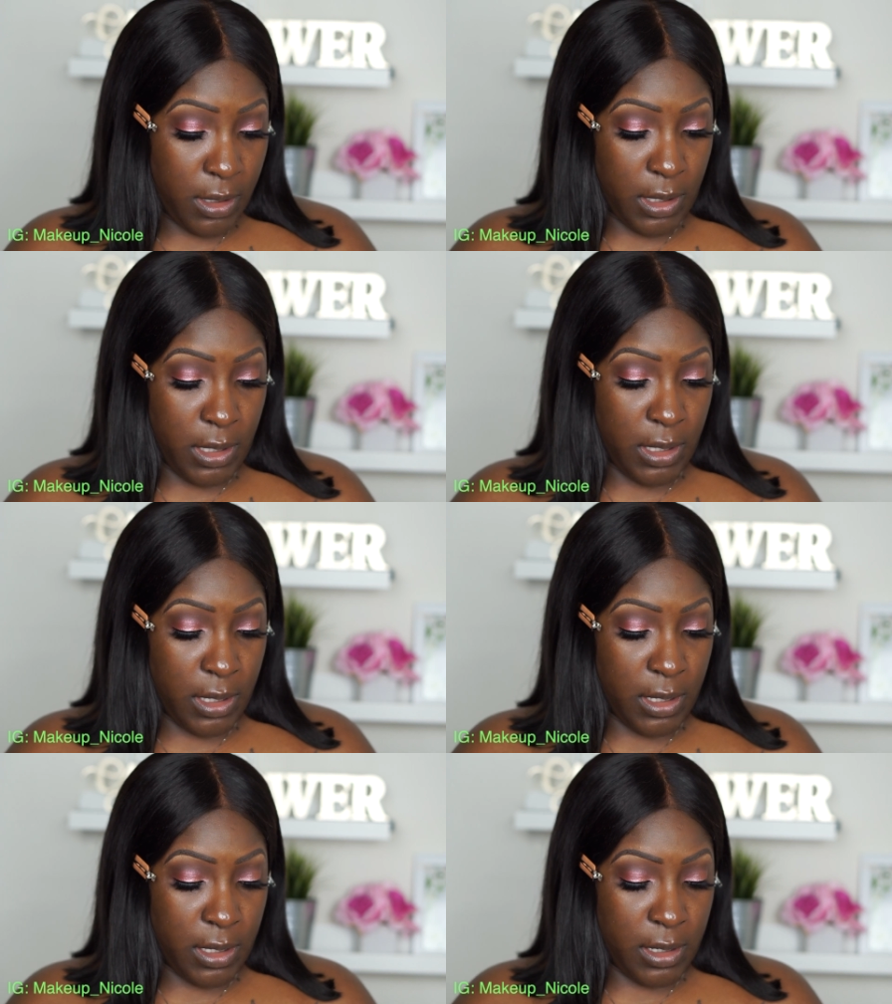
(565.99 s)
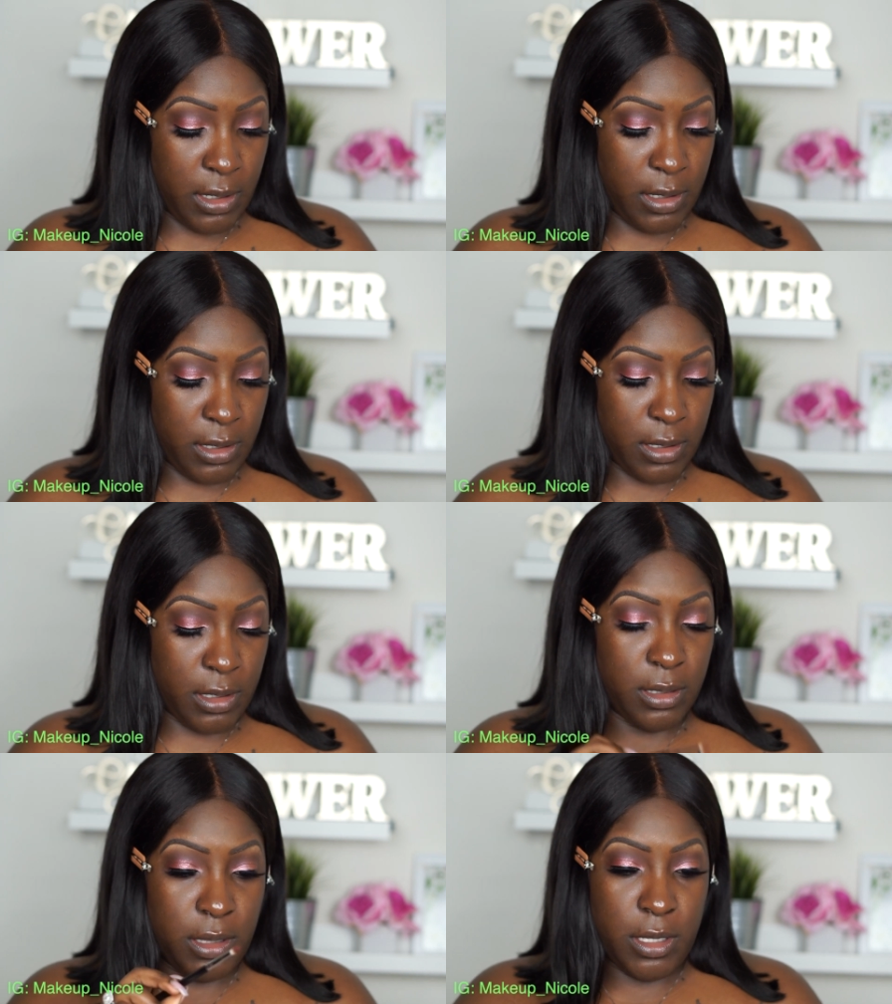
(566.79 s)
and
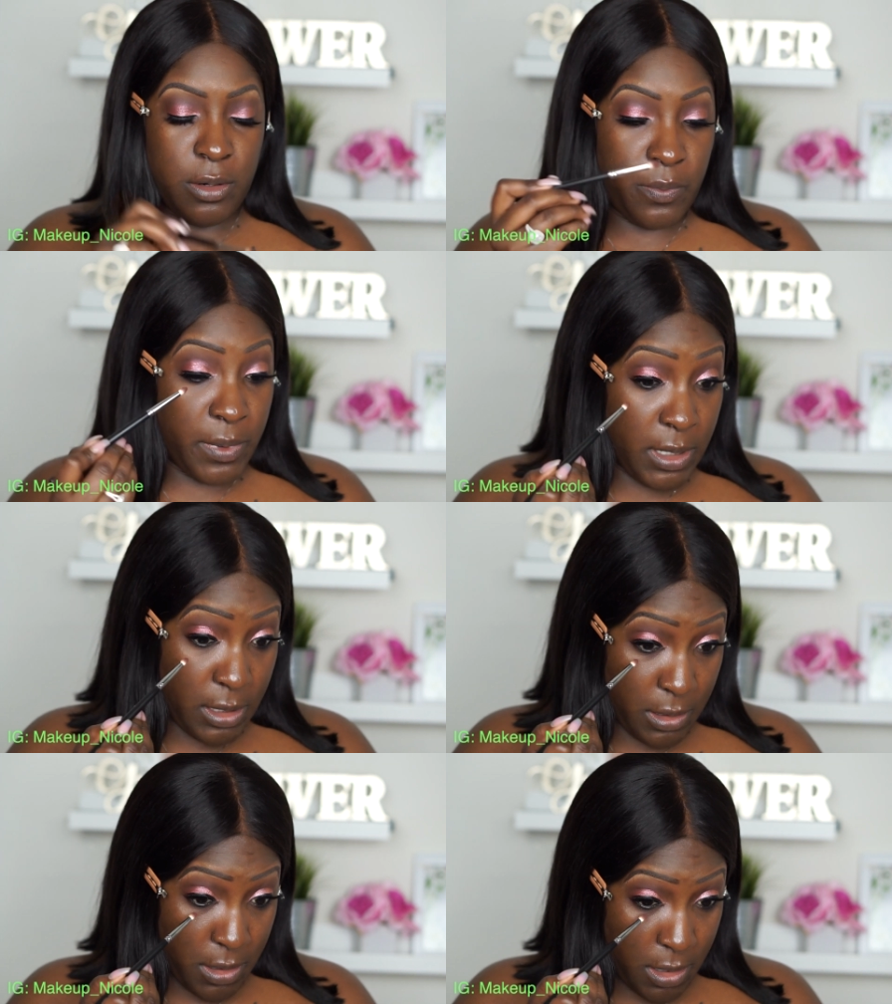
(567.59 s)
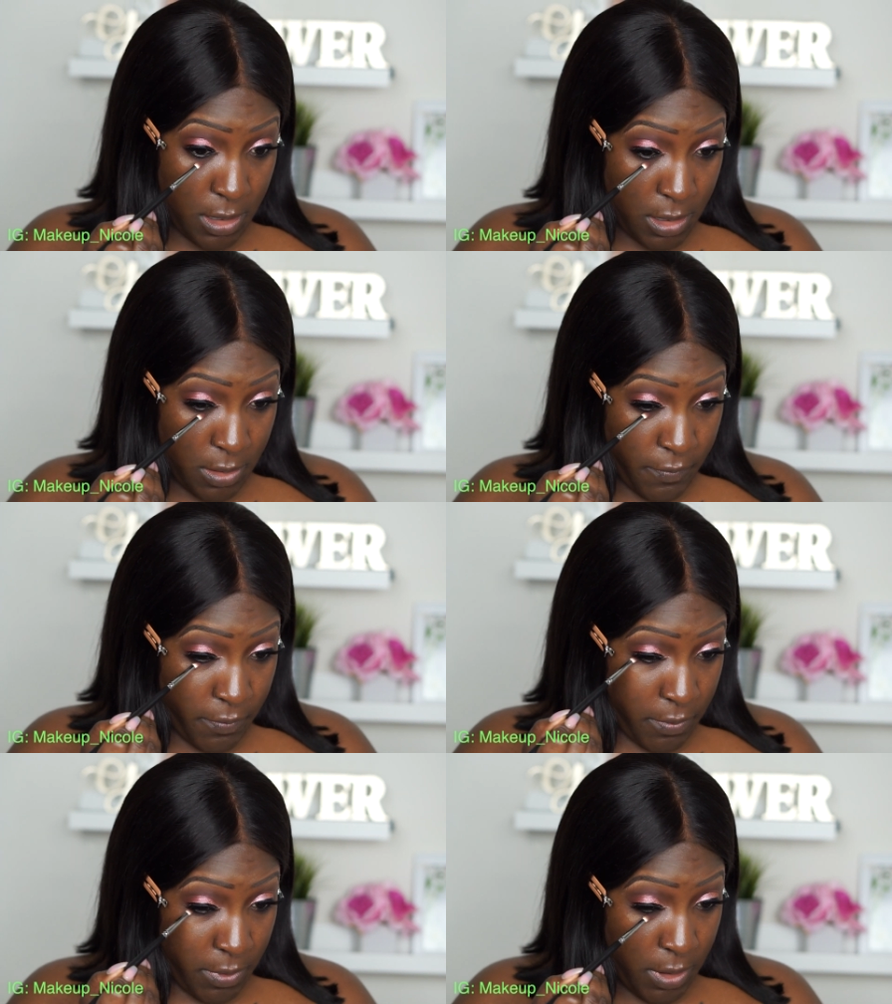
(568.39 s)
a little bit of
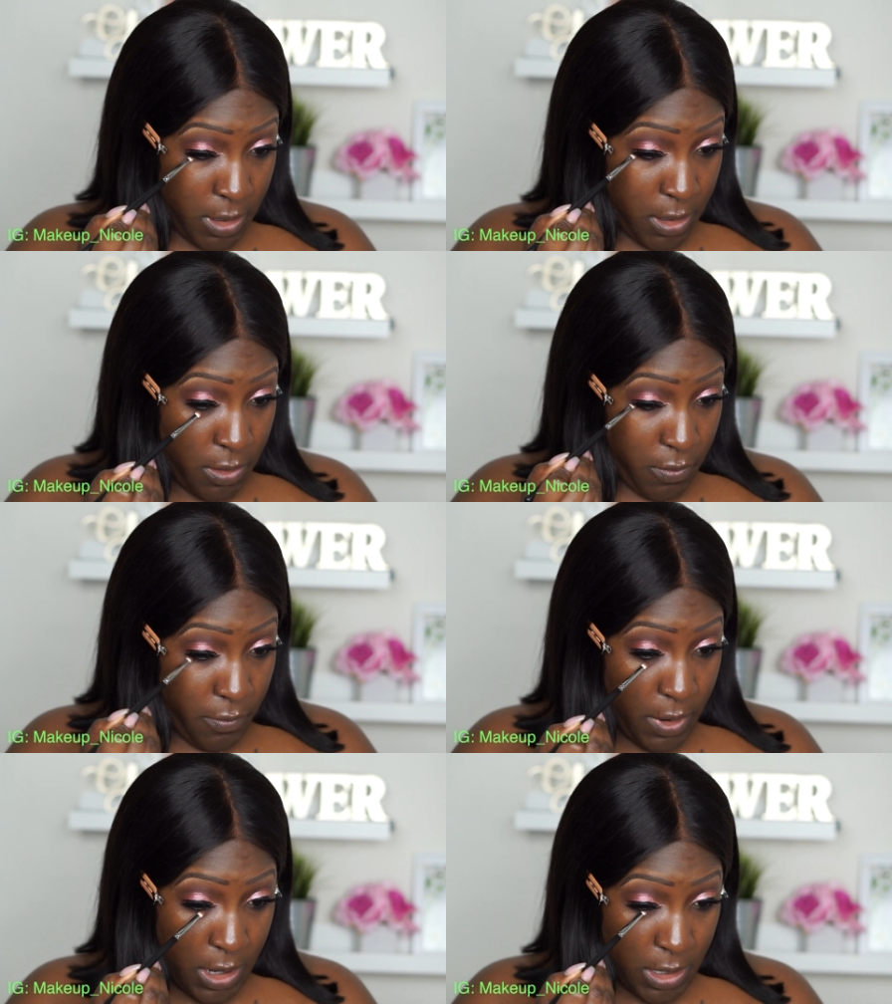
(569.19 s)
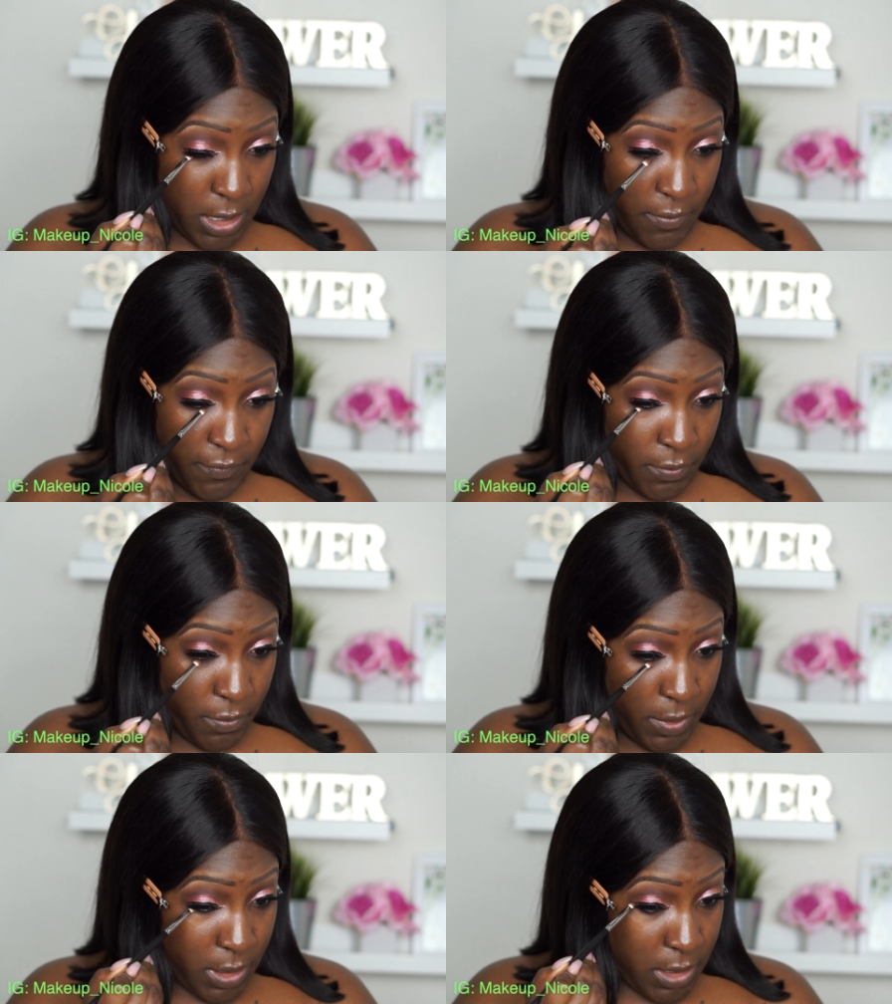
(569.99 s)

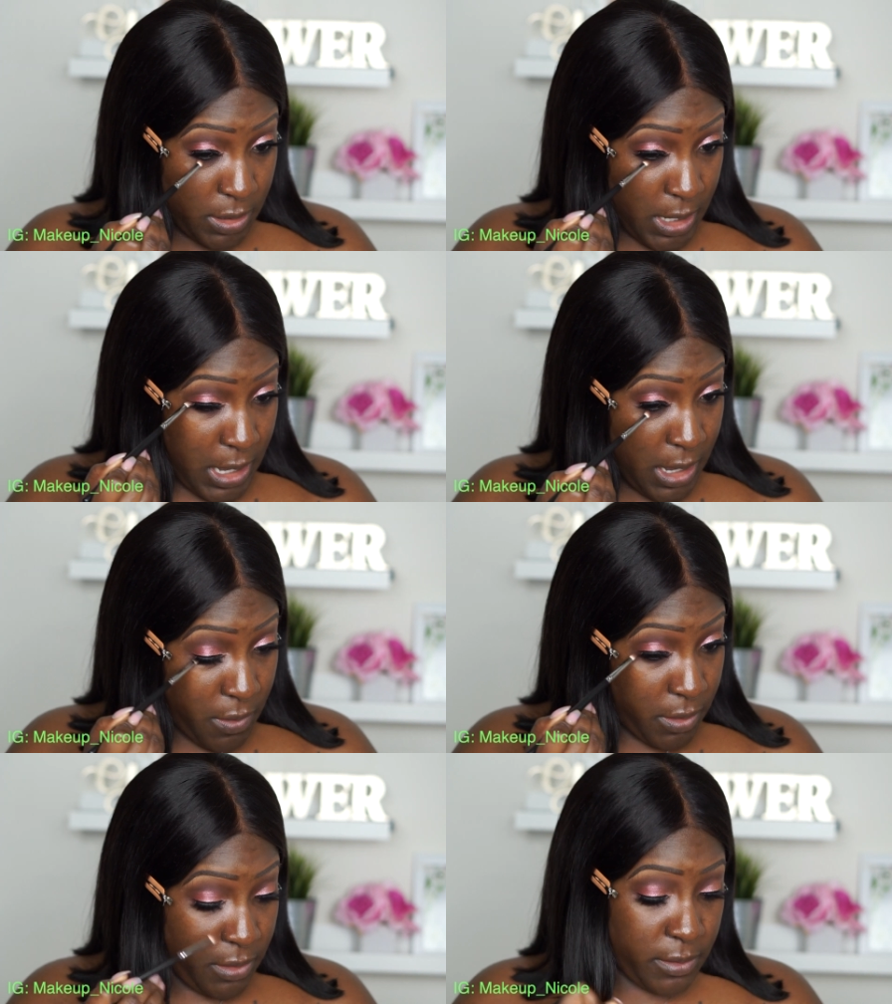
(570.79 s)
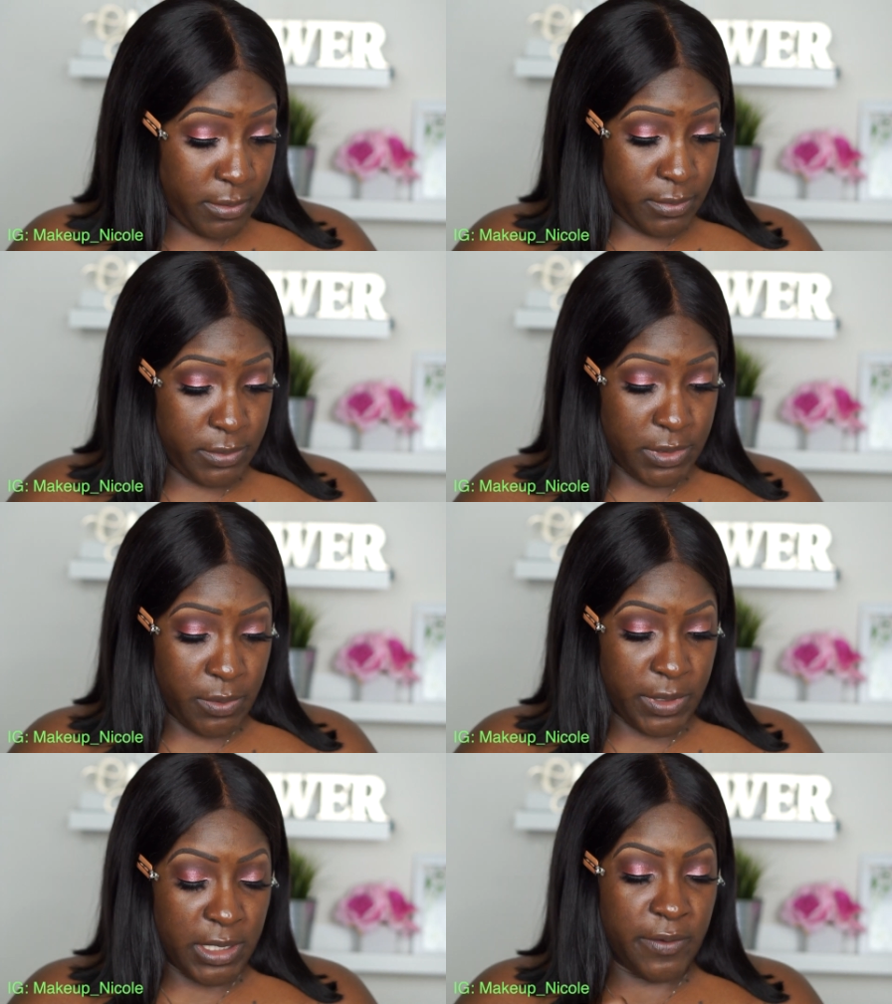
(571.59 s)
Rendezvous on the outer, so
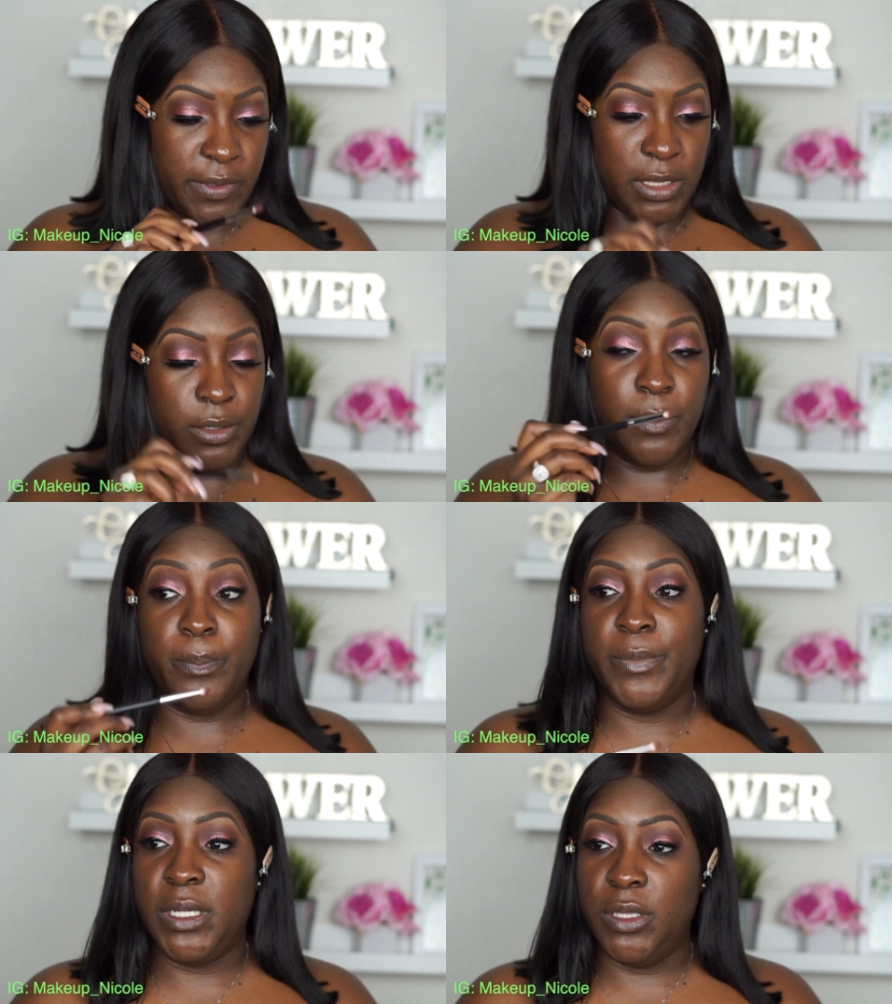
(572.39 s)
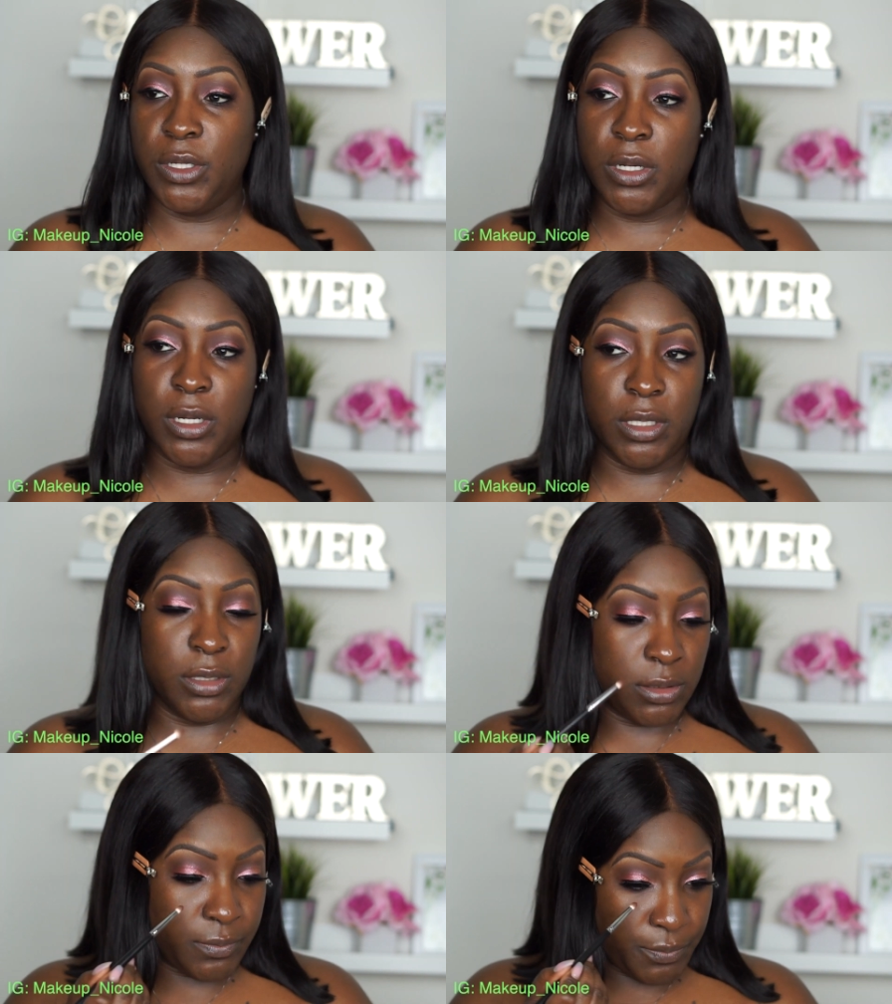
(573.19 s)
we could give a little
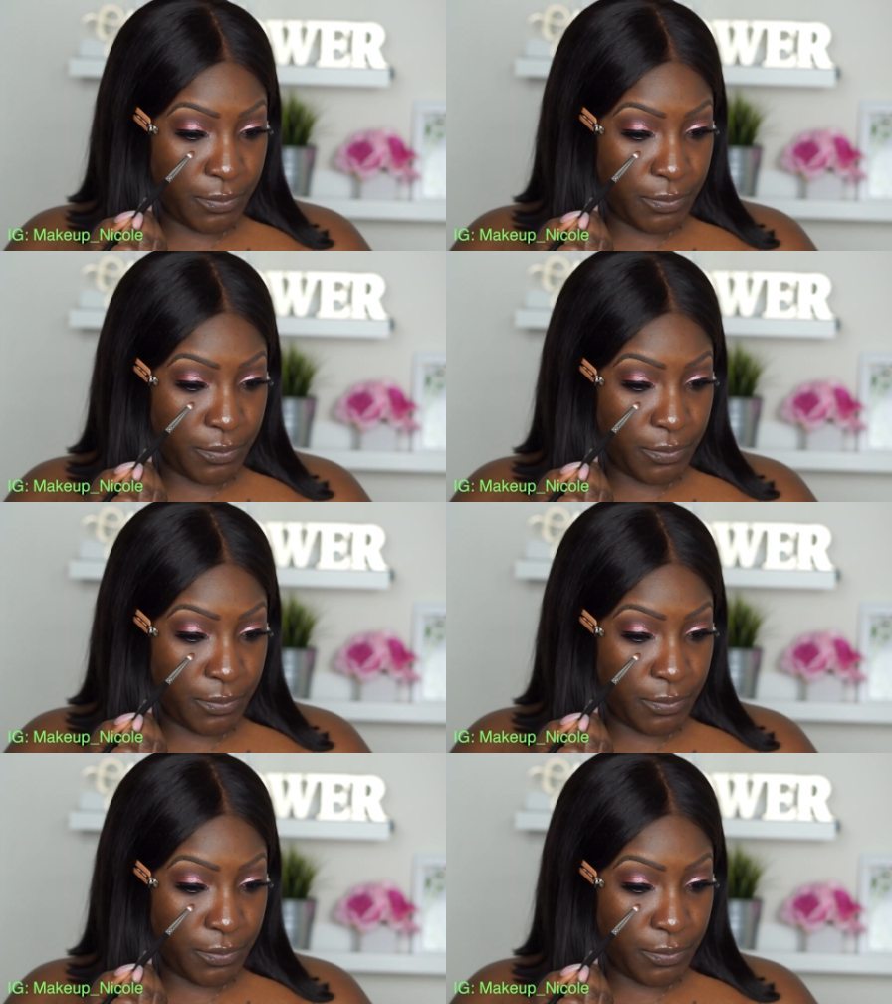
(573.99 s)
color.